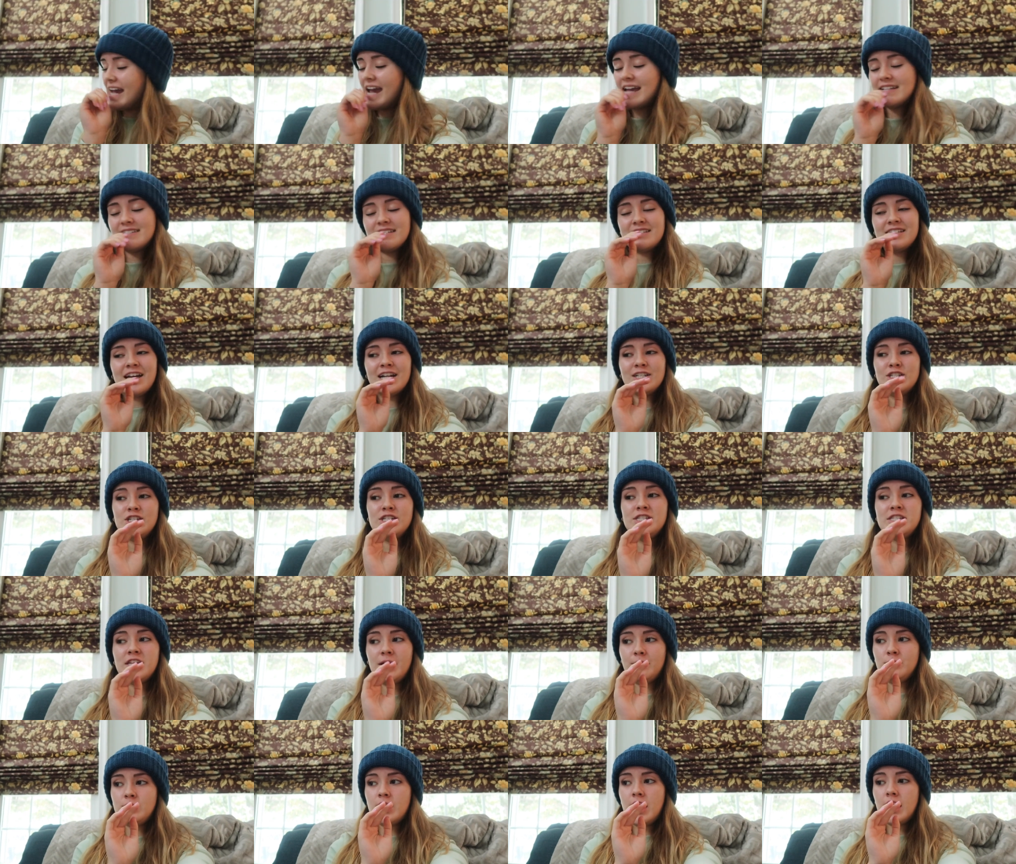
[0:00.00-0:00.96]
It's a touchy
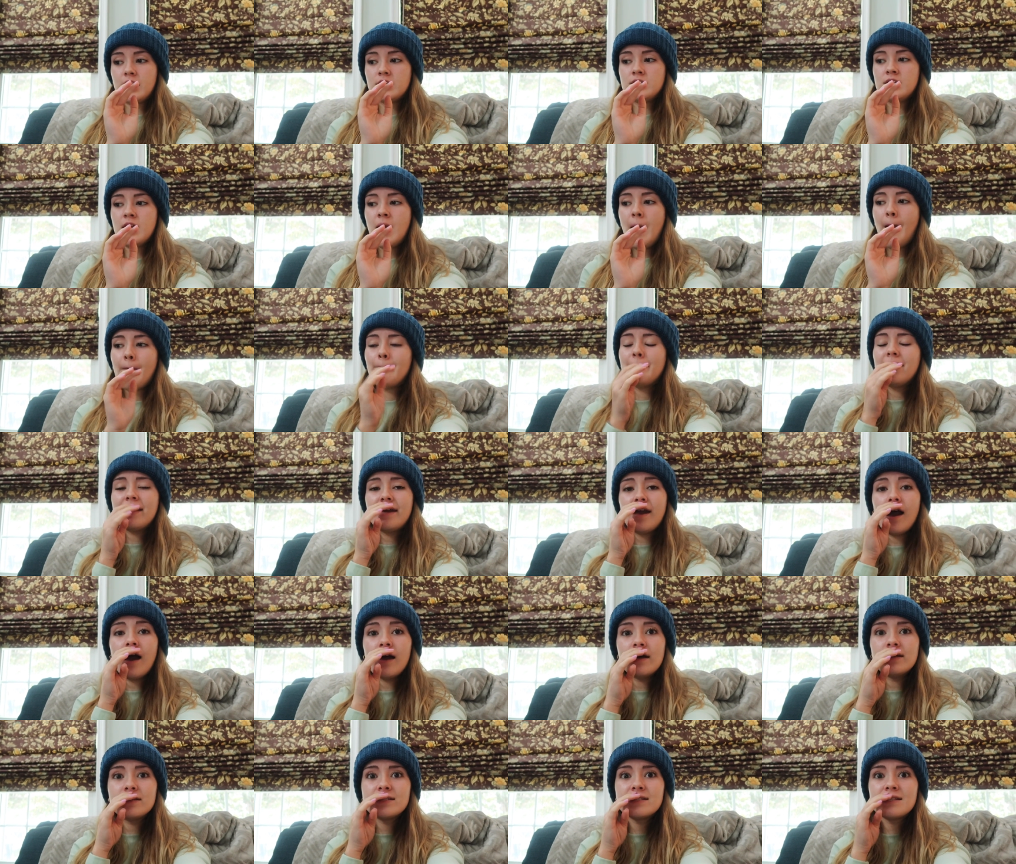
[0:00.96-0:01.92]
subject
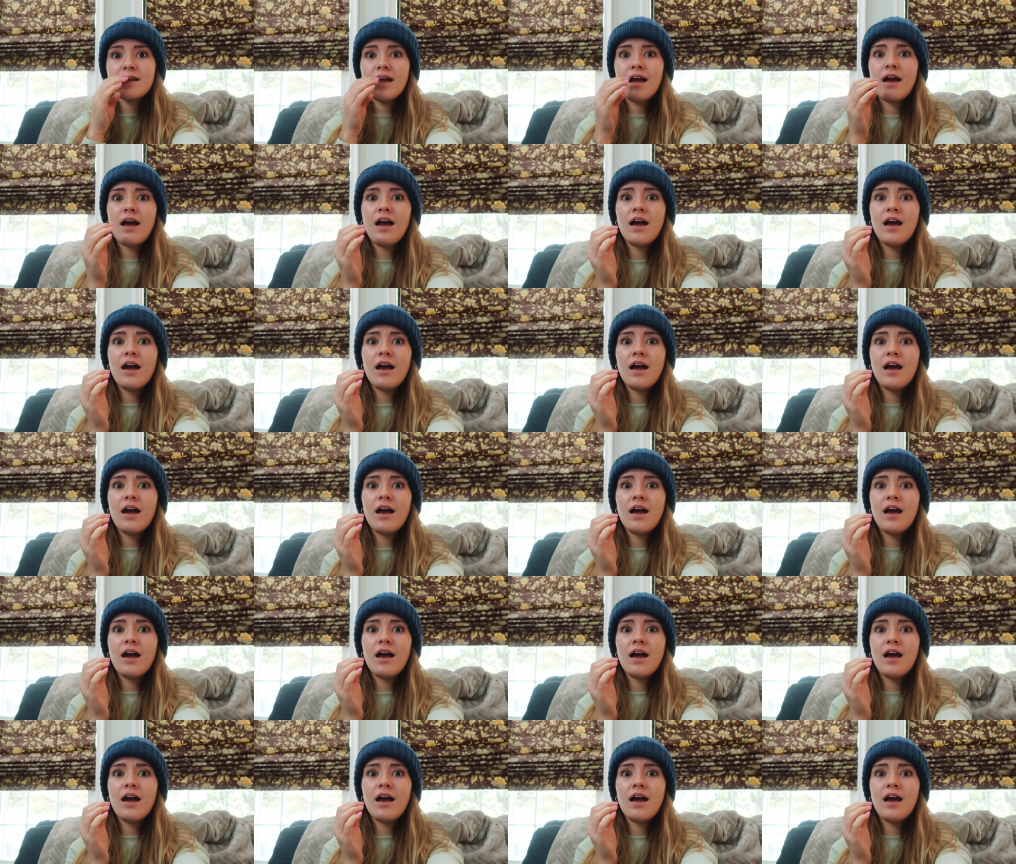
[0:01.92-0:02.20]
because